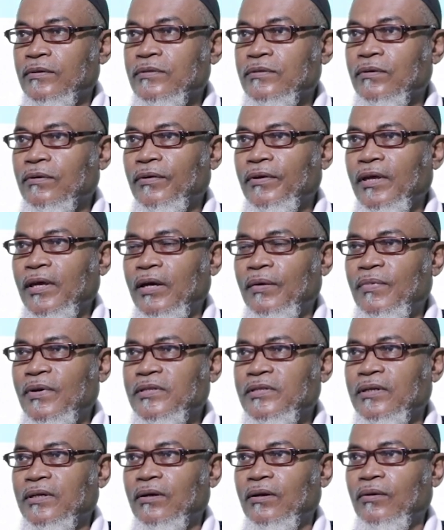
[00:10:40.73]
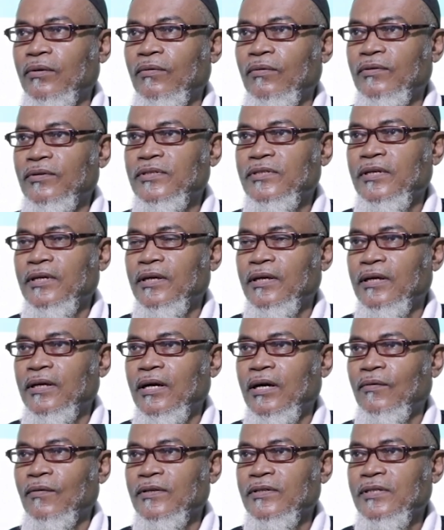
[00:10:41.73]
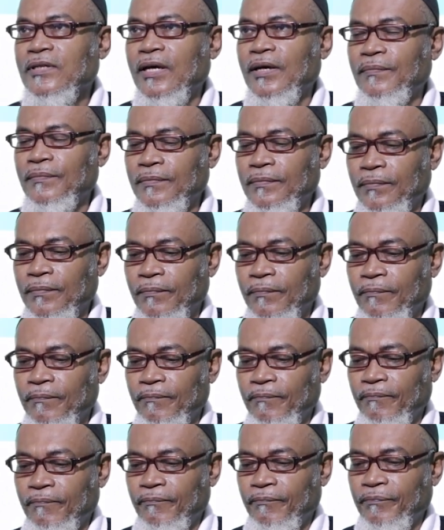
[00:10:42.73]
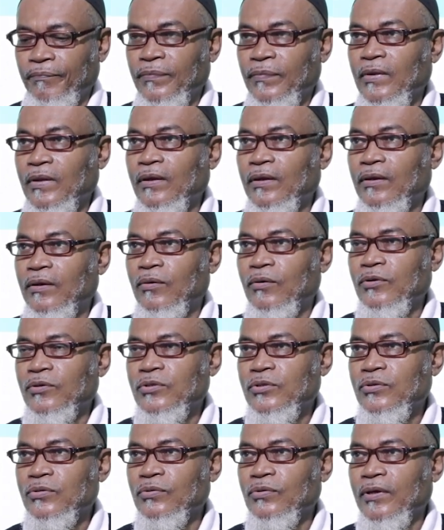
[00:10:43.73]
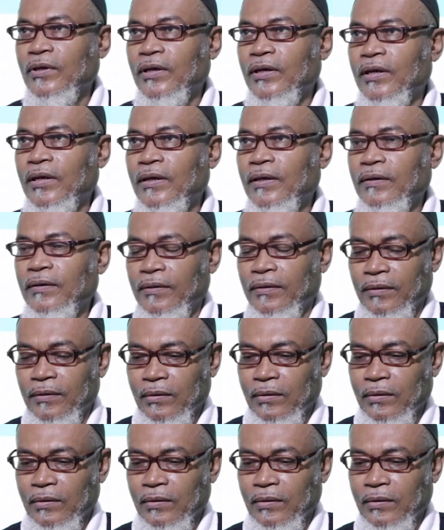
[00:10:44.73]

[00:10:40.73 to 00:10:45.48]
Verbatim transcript: So here basically we'll say our sum equals to a